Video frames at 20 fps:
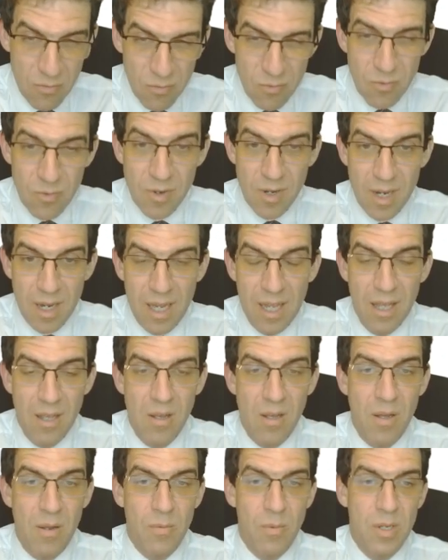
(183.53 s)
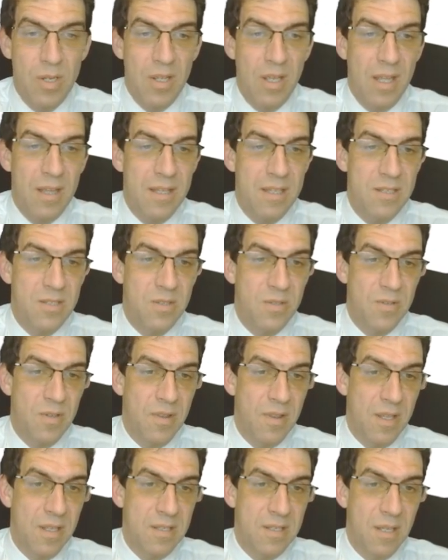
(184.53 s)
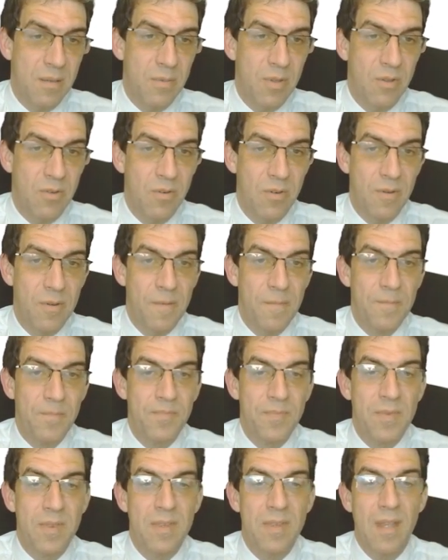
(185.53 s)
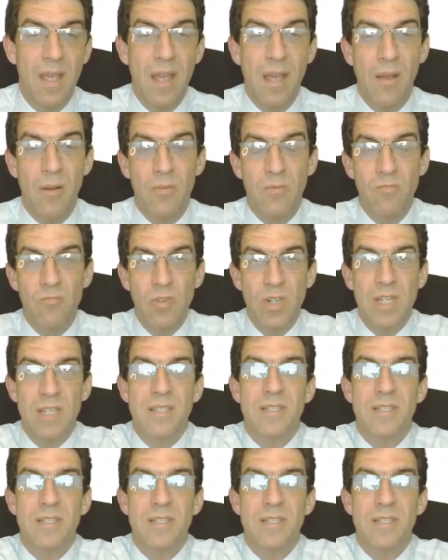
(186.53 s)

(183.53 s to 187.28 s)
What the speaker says: really hard when you get these sort of things coming through. Now, really